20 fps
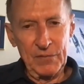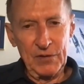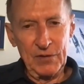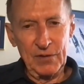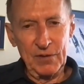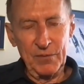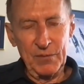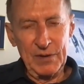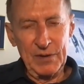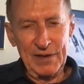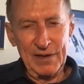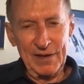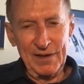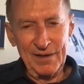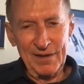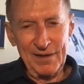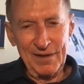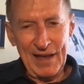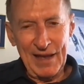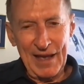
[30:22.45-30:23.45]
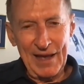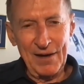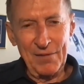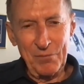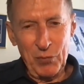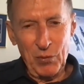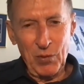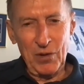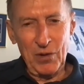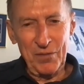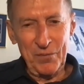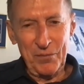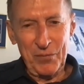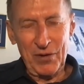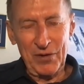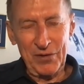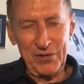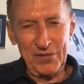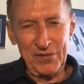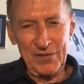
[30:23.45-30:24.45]
You can be that important
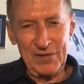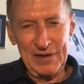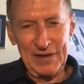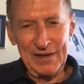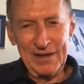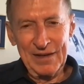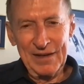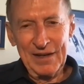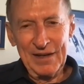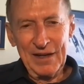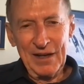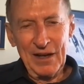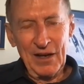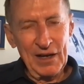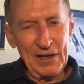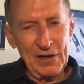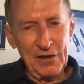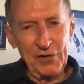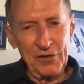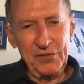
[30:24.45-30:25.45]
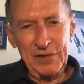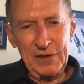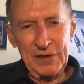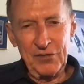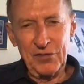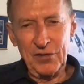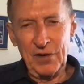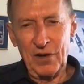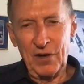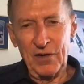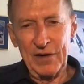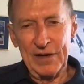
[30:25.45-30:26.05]
person that, hey, go see Joe.